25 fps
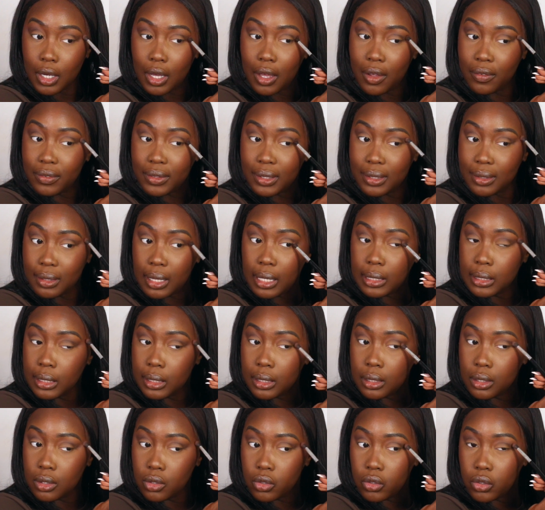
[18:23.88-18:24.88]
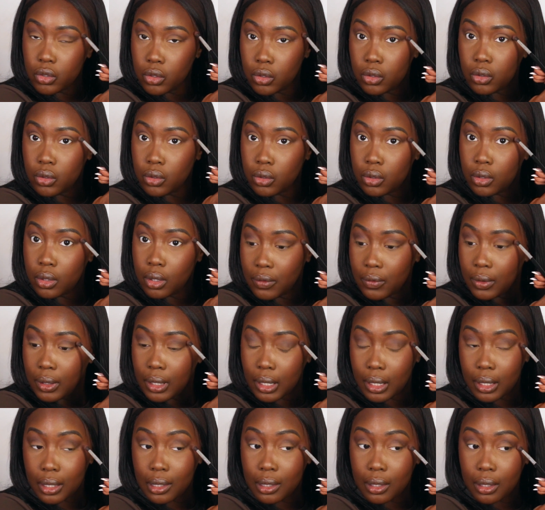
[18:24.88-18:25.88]
I've decided to give it
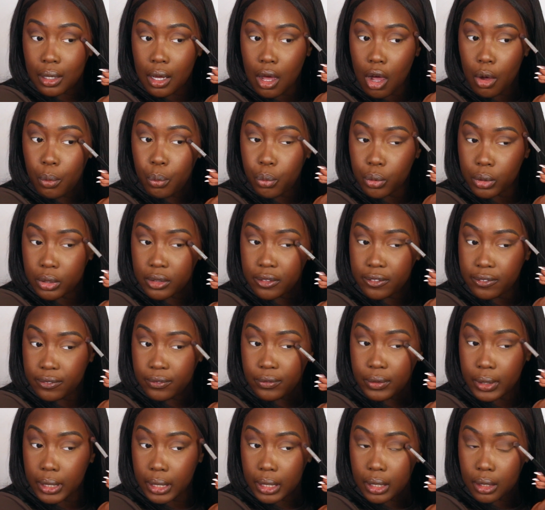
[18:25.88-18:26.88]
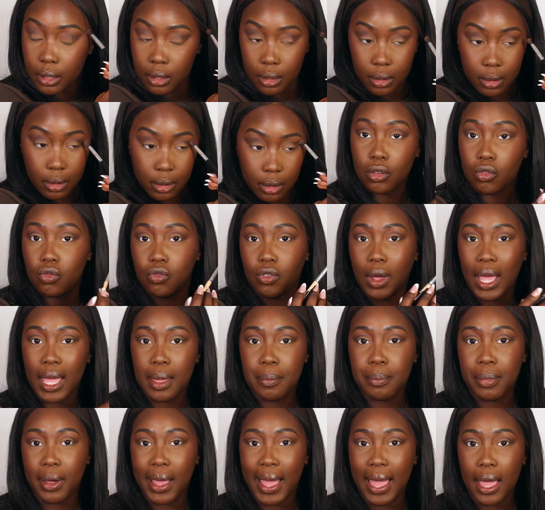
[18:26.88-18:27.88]
a upwards flick
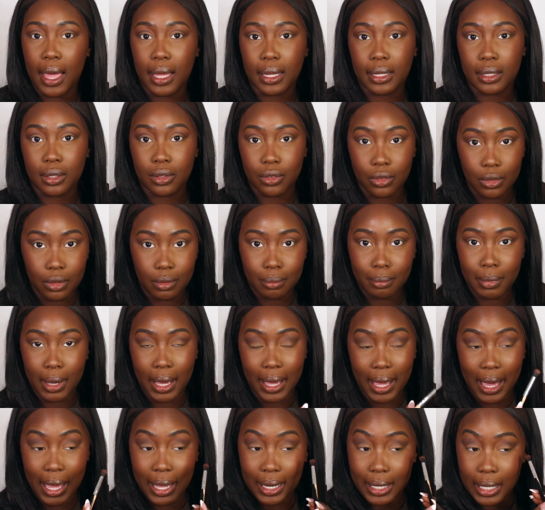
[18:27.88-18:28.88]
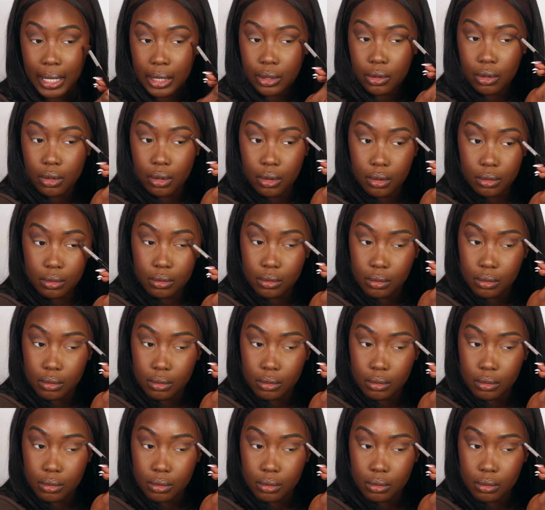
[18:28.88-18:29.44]
right behind my eyeliner.